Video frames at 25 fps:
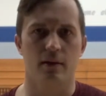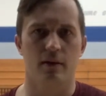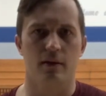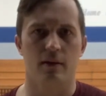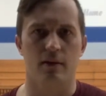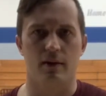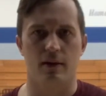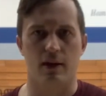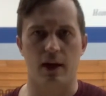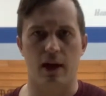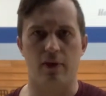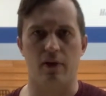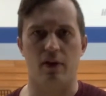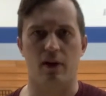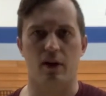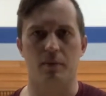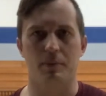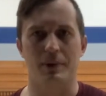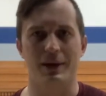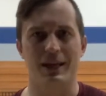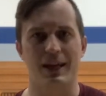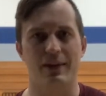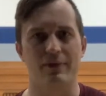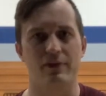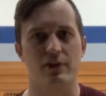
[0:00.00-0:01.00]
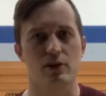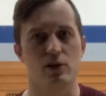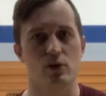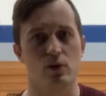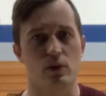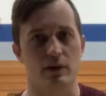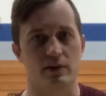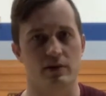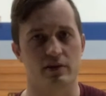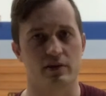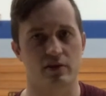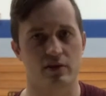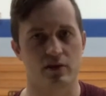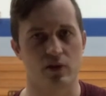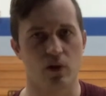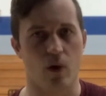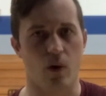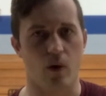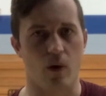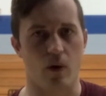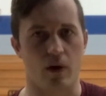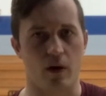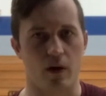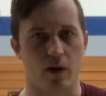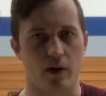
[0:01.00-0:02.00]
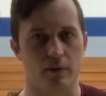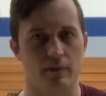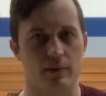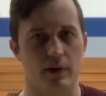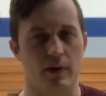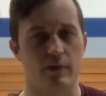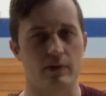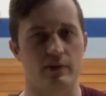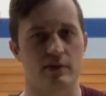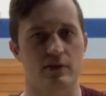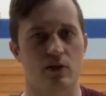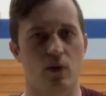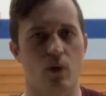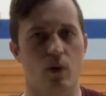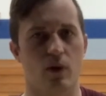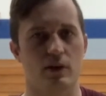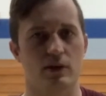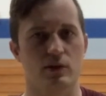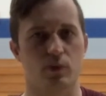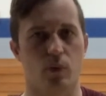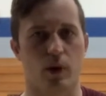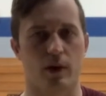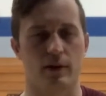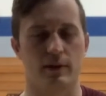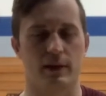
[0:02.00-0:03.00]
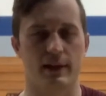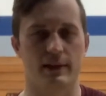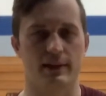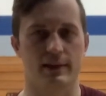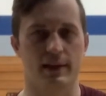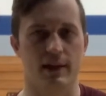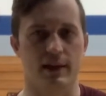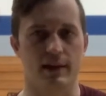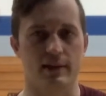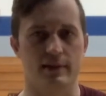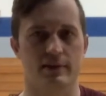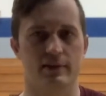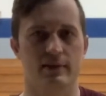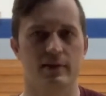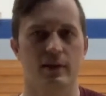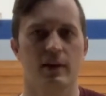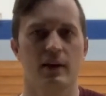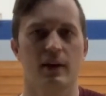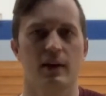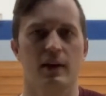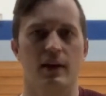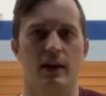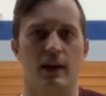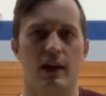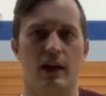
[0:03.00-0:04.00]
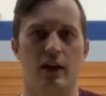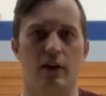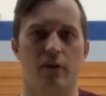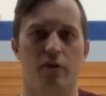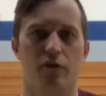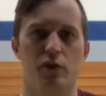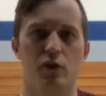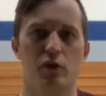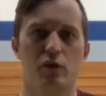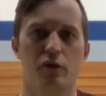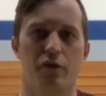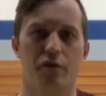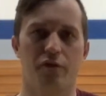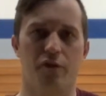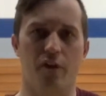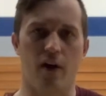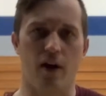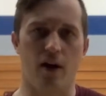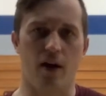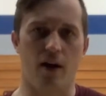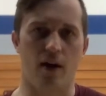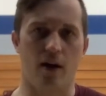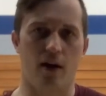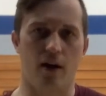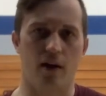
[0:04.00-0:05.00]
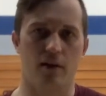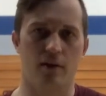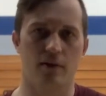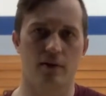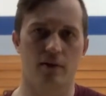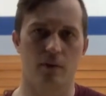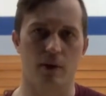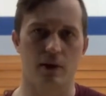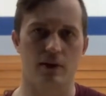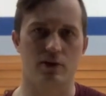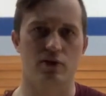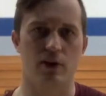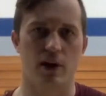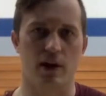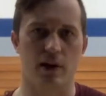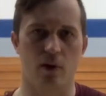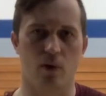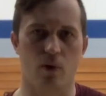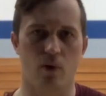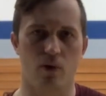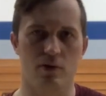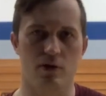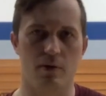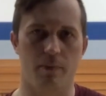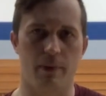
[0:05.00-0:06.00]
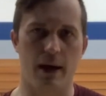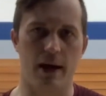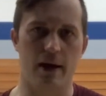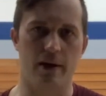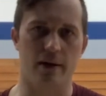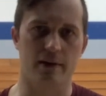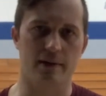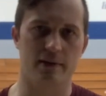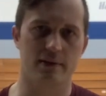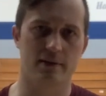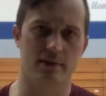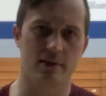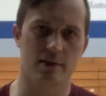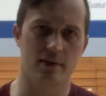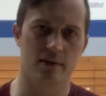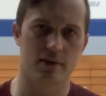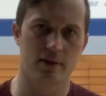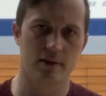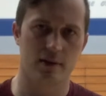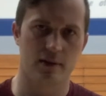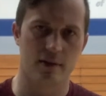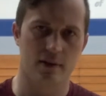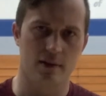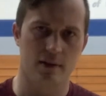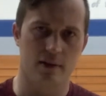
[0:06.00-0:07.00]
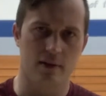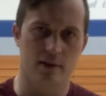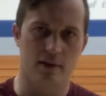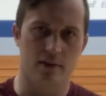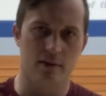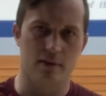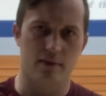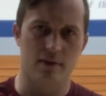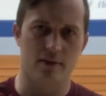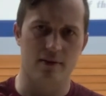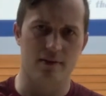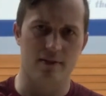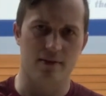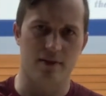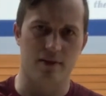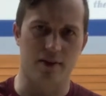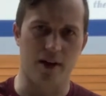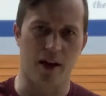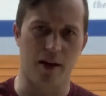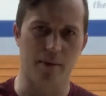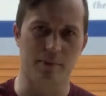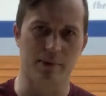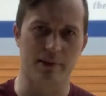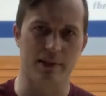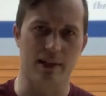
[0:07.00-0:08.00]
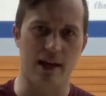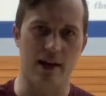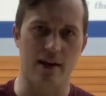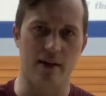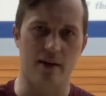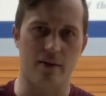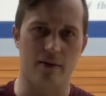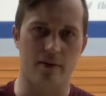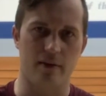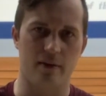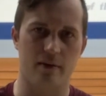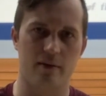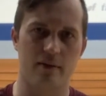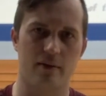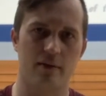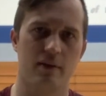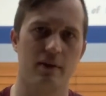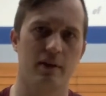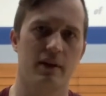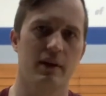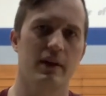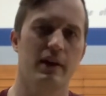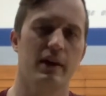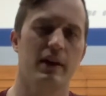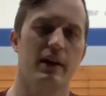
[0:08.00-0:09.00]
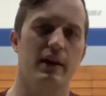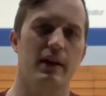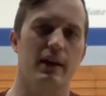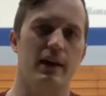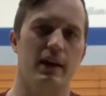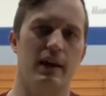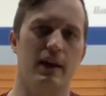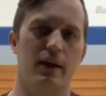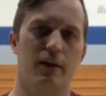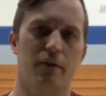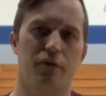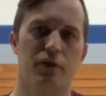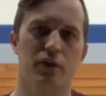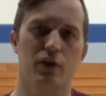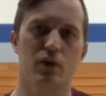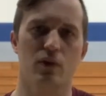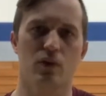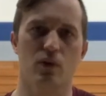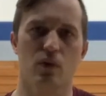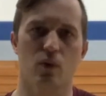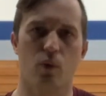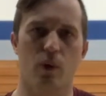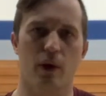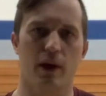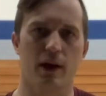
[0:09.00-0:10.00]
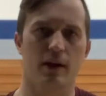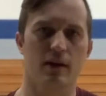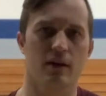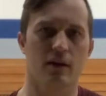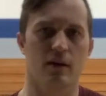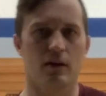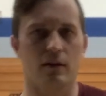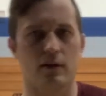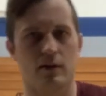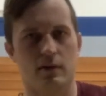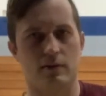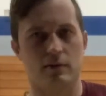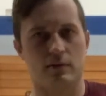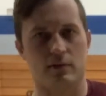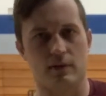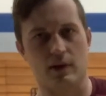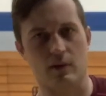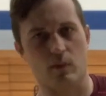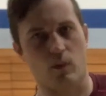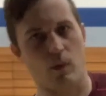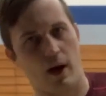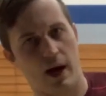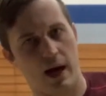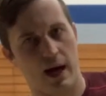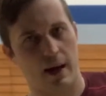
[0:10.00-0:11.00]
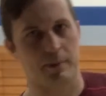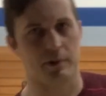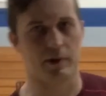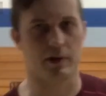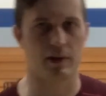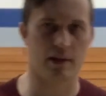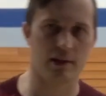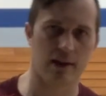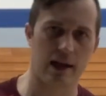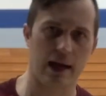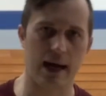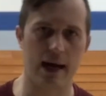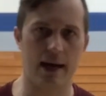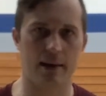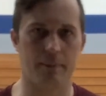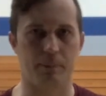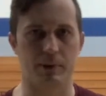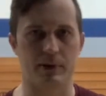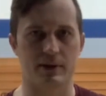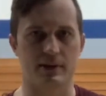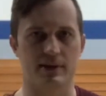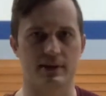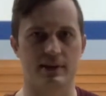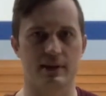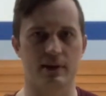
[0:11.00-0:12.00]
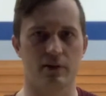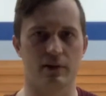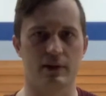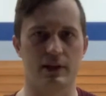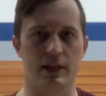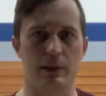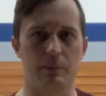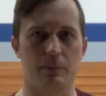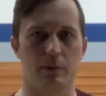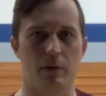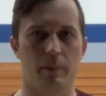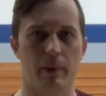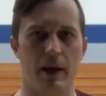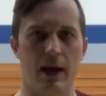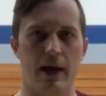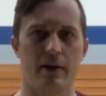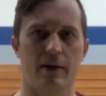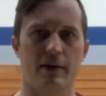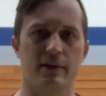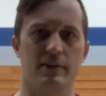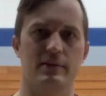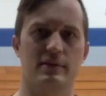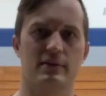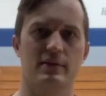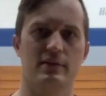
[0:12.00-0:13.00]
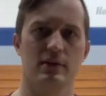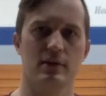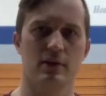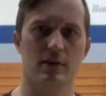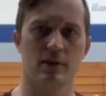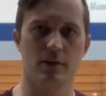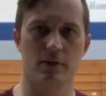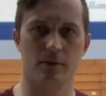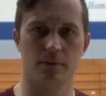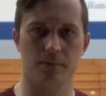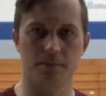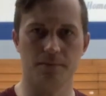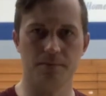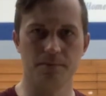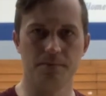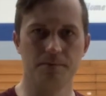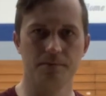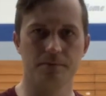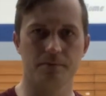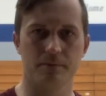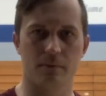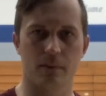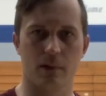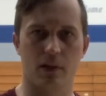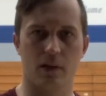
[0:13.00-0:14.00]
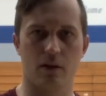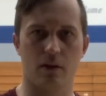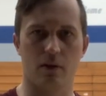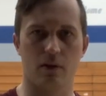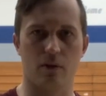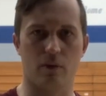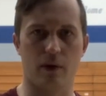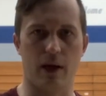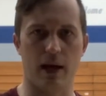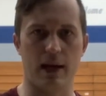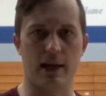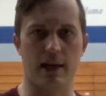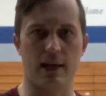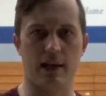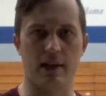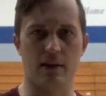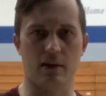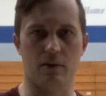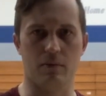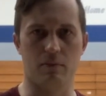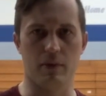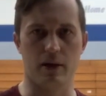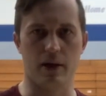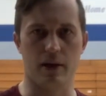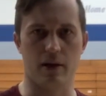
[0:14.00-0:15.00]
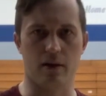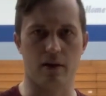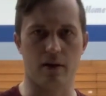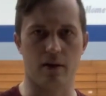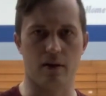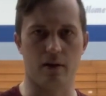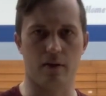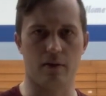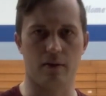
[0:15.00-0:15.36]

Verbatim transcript: Okay, they're gonna be giving you a score. Now the scores work like this. If you fall while trying to hold your balance, thumbs down. If you wiggle and wobble a lot, but still keep your balance, right in the middle.